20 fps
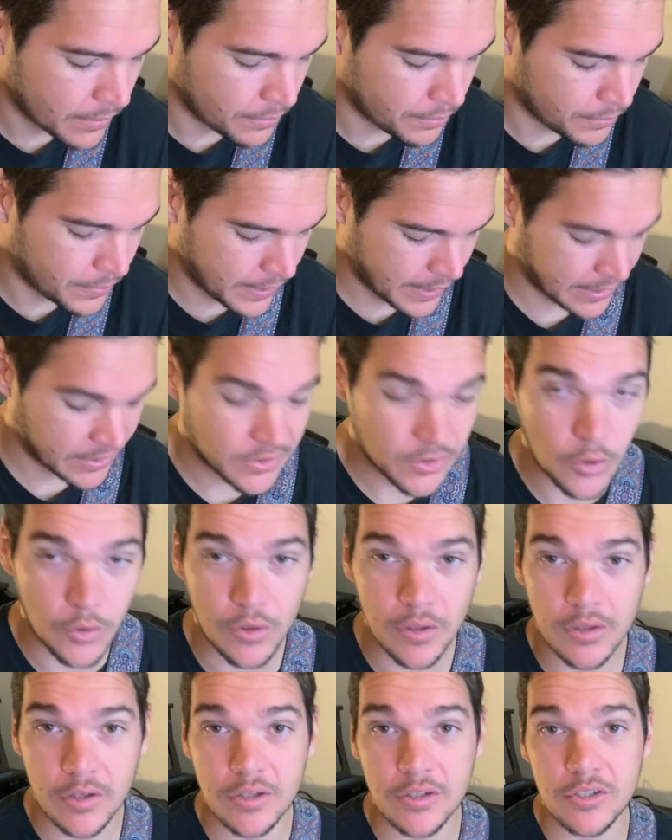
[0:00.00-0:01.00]
playing
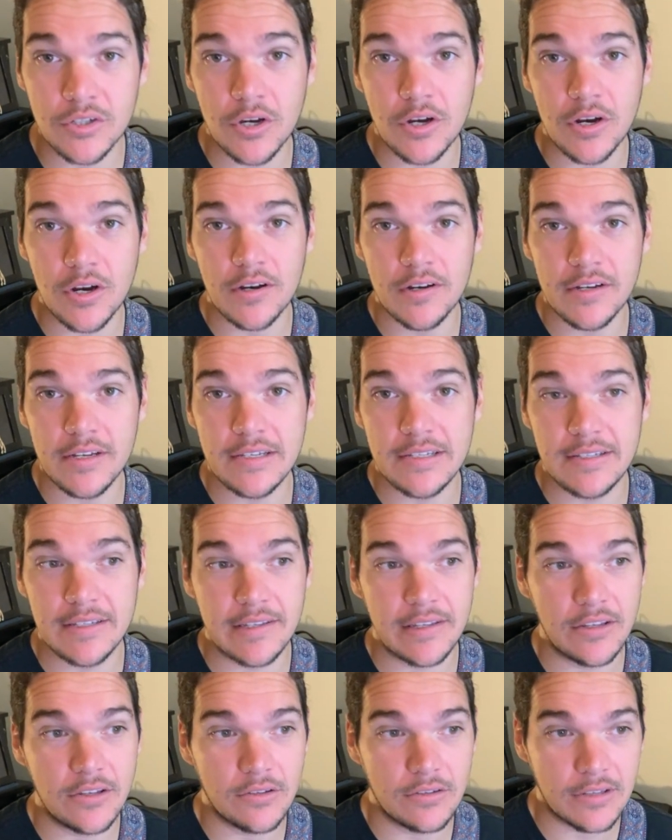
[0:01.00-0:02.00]
solo guitar is
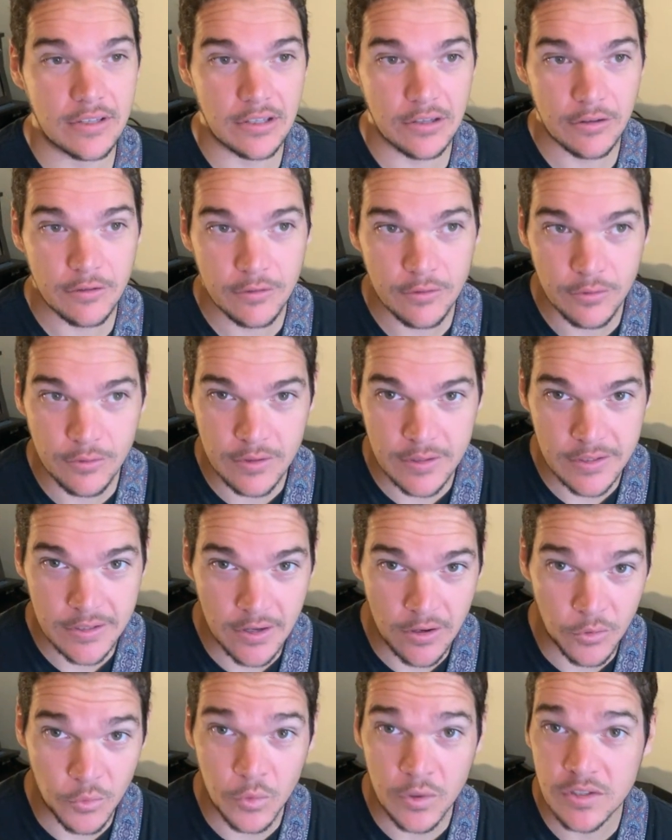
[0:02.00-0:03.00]
that you can go through the
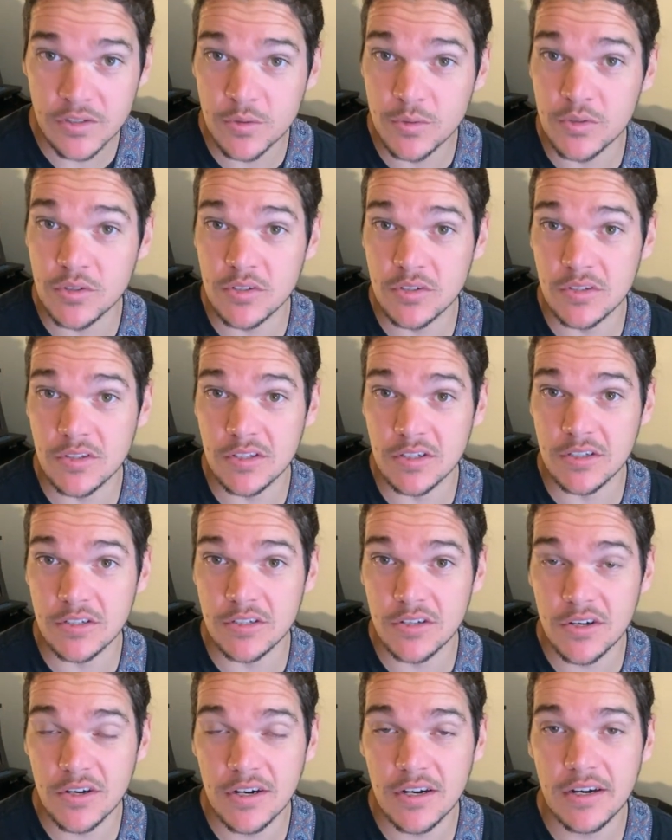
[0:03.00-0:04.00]
song once with just the
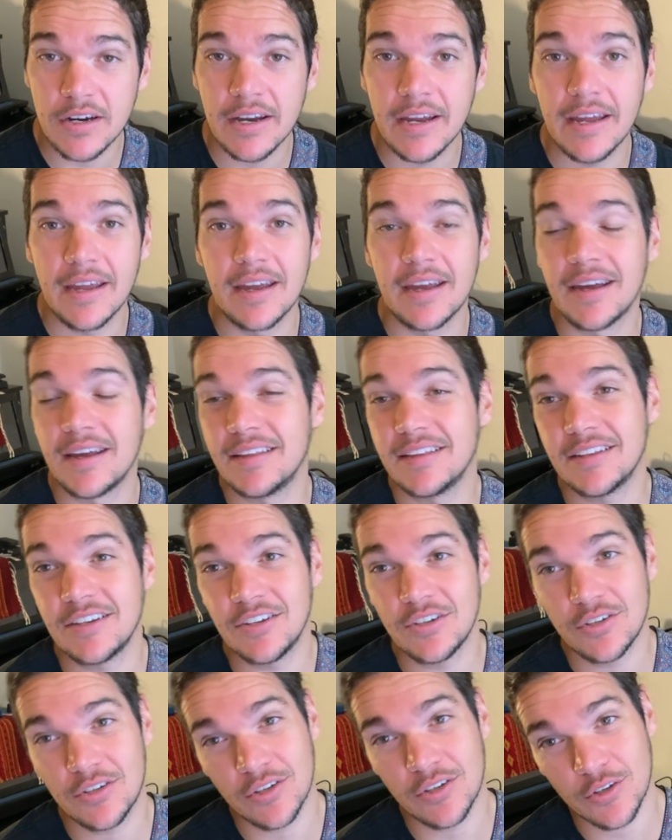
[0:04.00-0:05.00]
guitar, and then
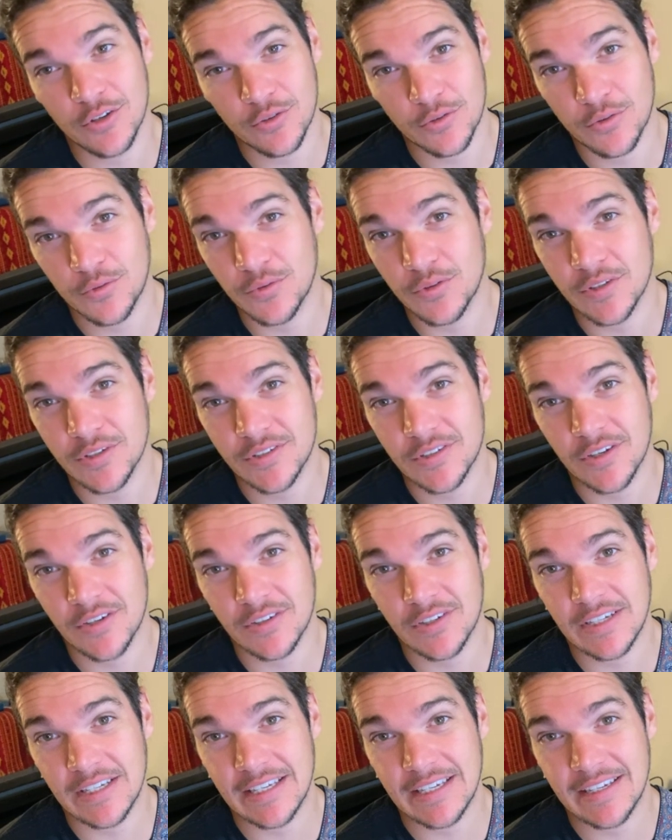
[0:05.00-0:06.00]
you can go through the song
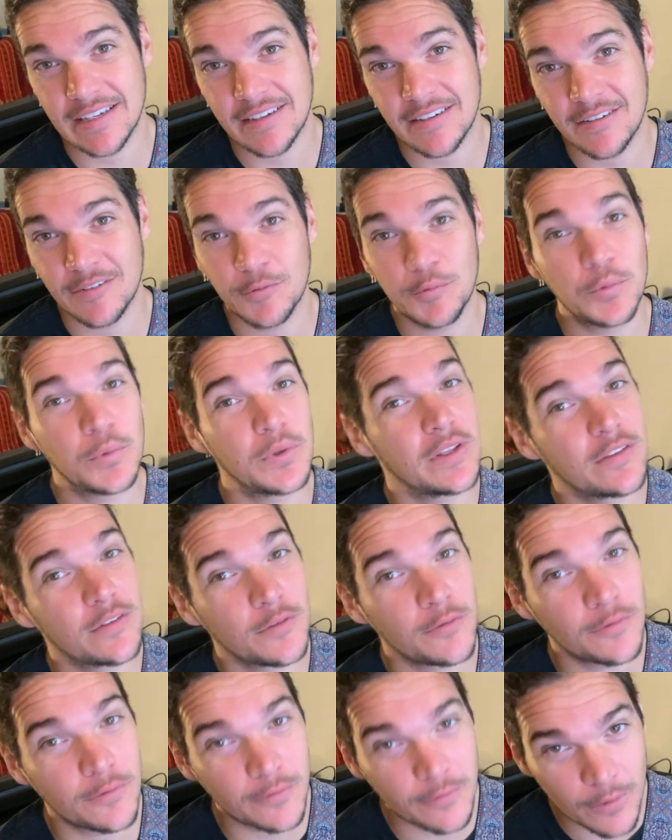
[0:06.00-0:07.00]
again with
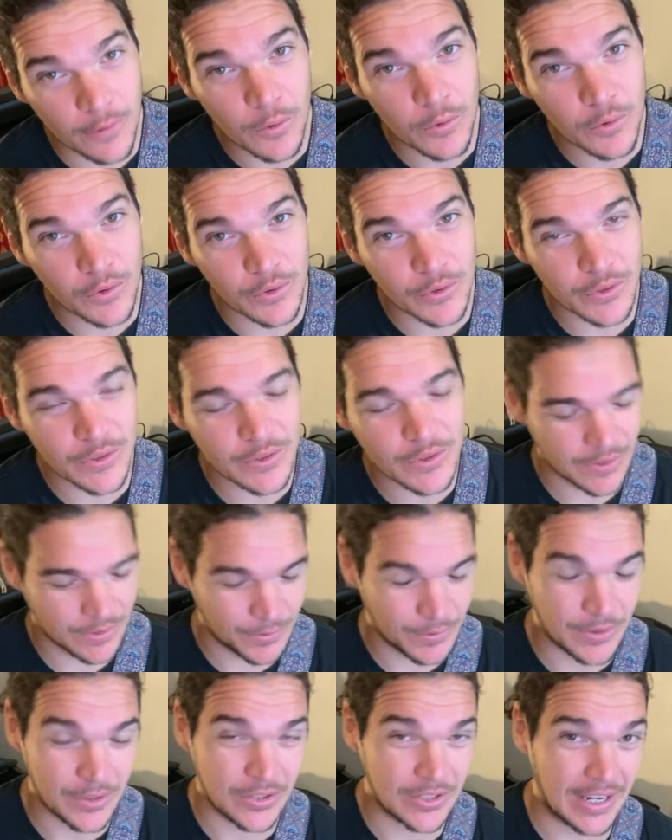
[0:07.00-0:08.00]
vocals,
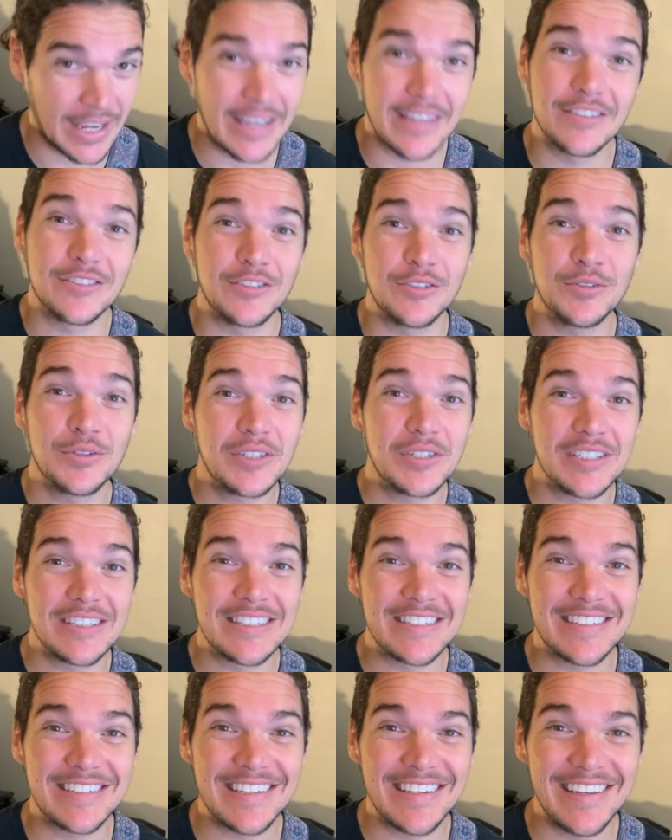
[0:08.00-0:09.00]
which, as you can
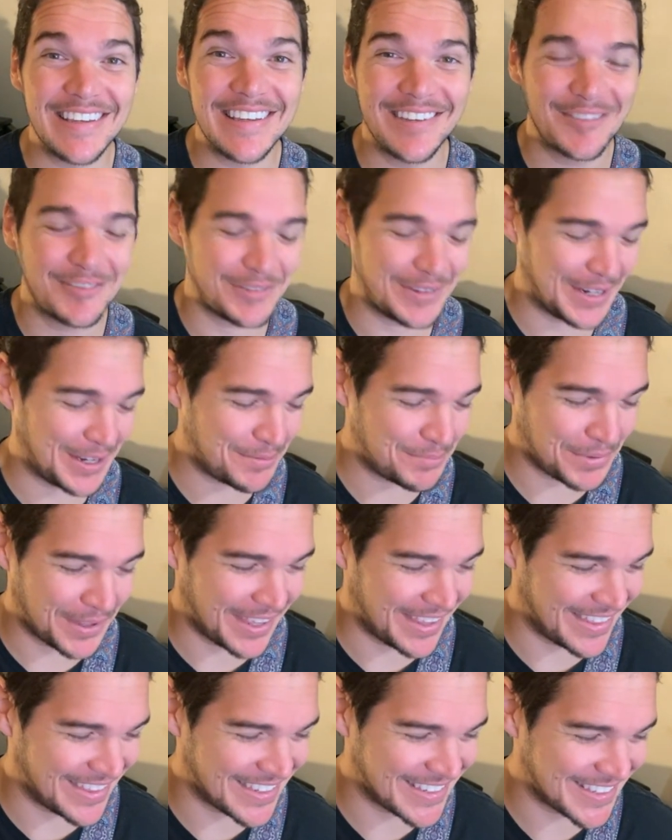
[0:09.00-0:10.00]
see when I play
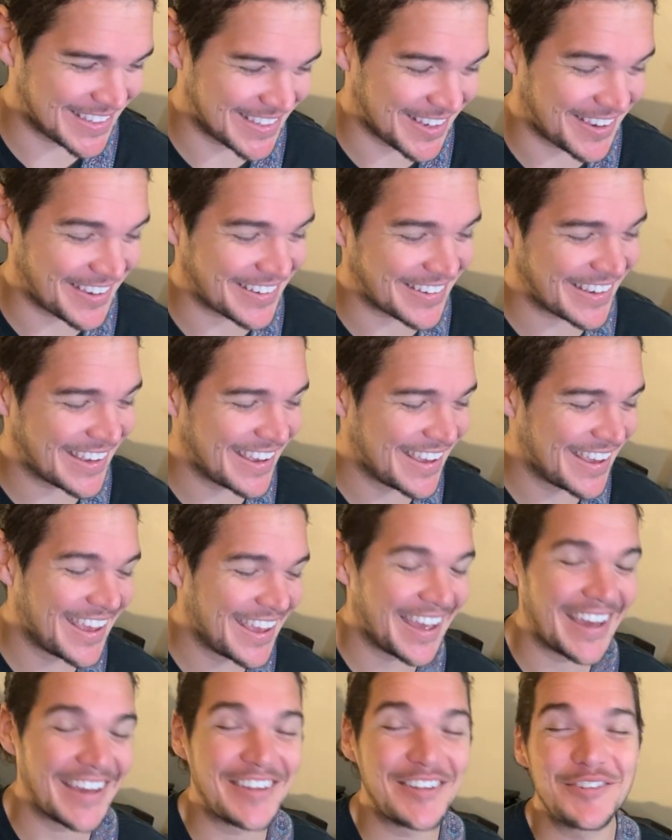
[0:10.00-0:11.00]
the song,
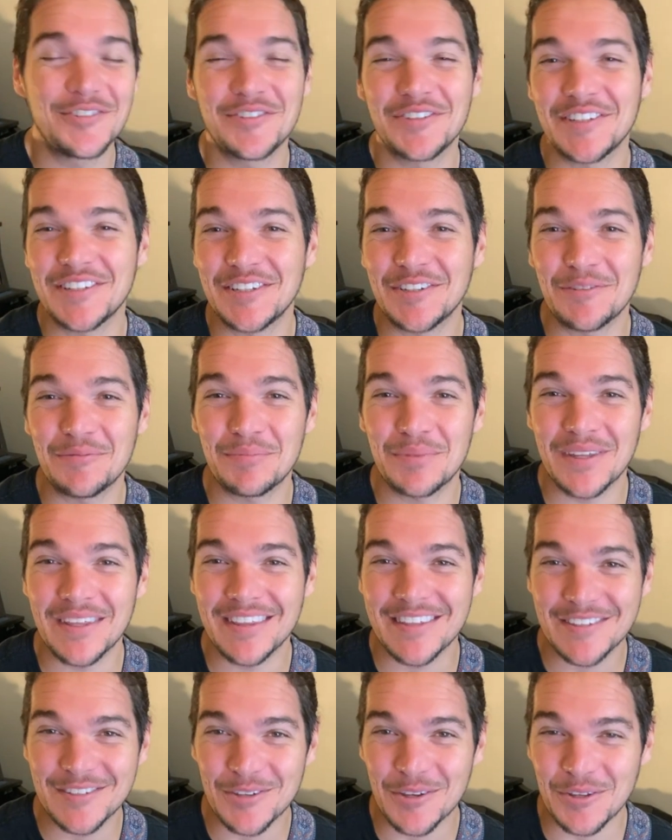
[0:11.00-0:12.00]
I usually don't play
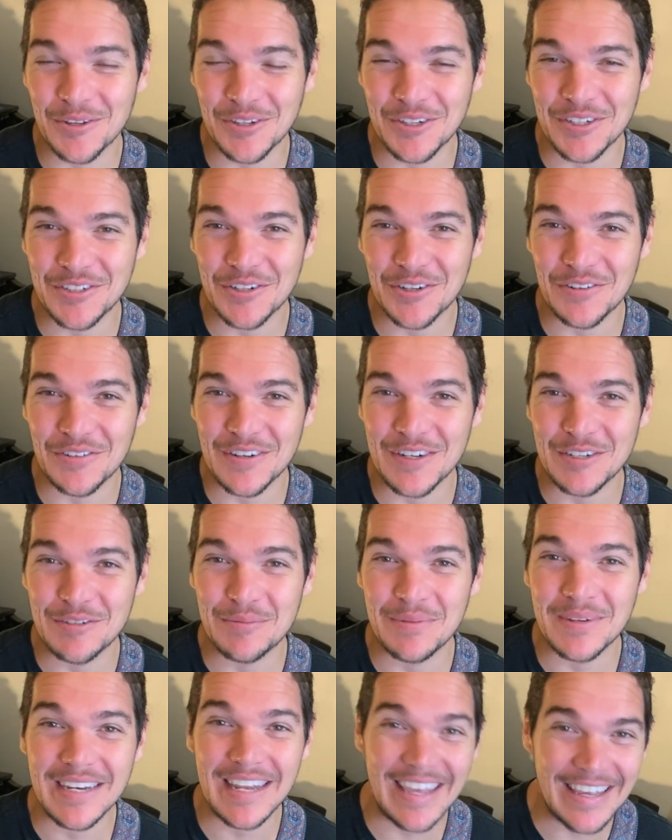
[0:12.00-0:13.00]
the solo guitar
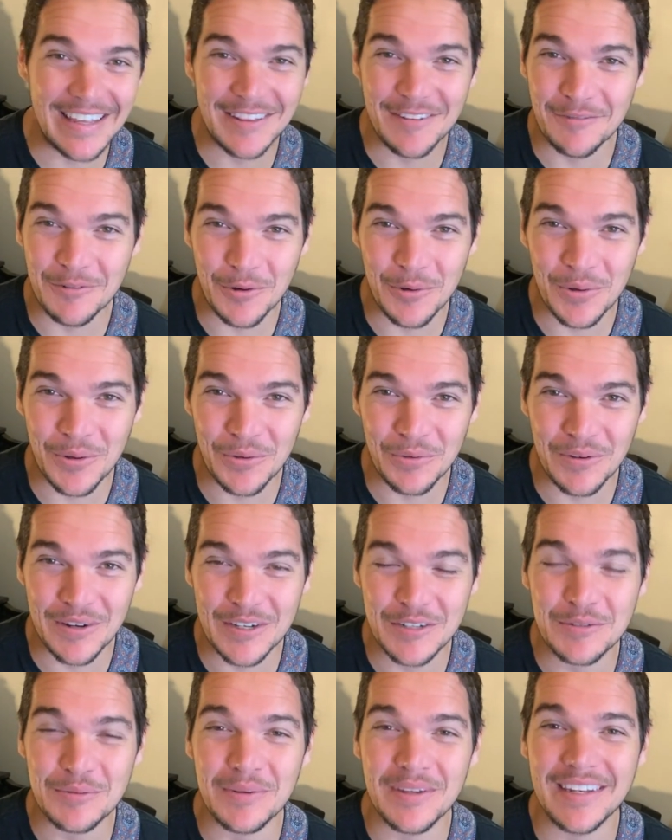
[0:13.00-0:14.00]
arrangement and the vocal
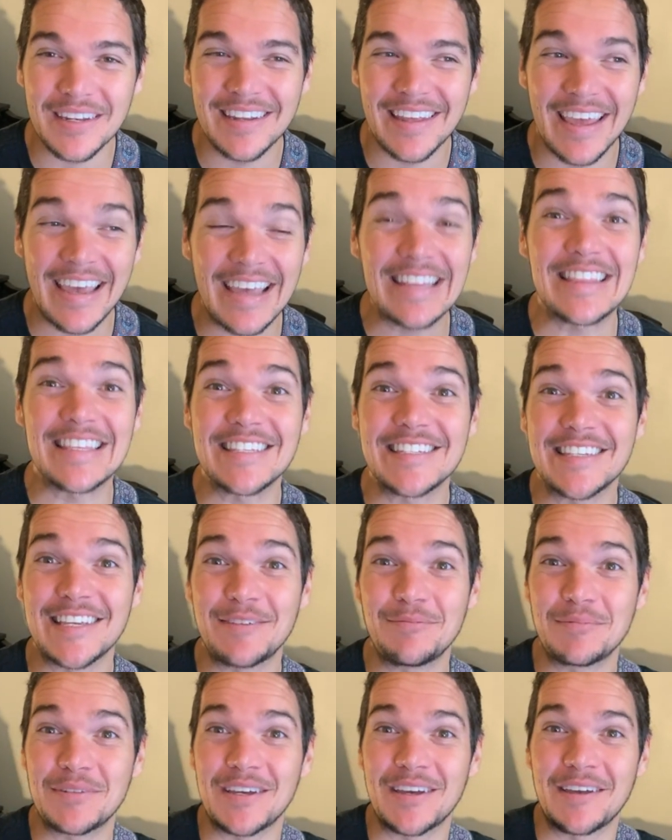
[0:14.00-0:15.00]
arrangement at the
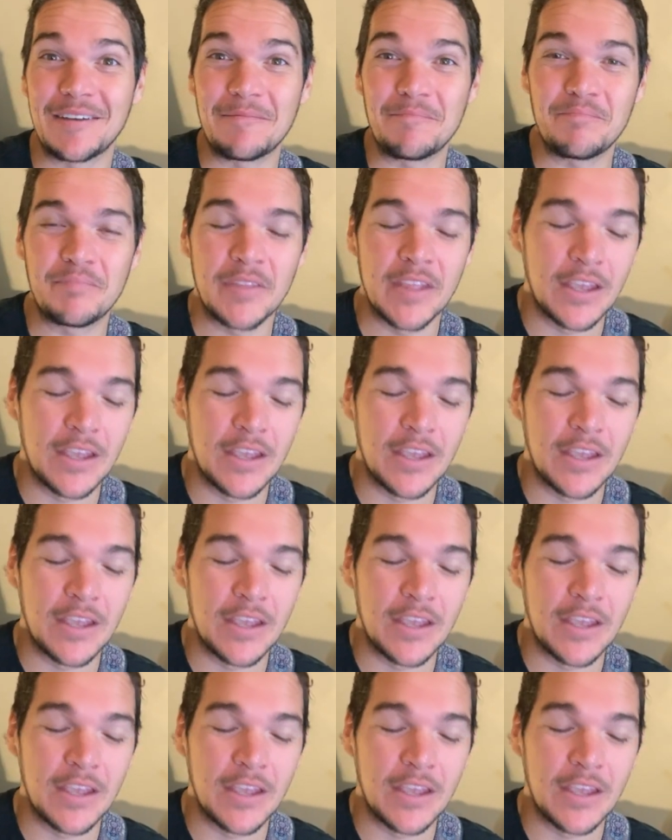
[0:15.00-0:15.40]
same time.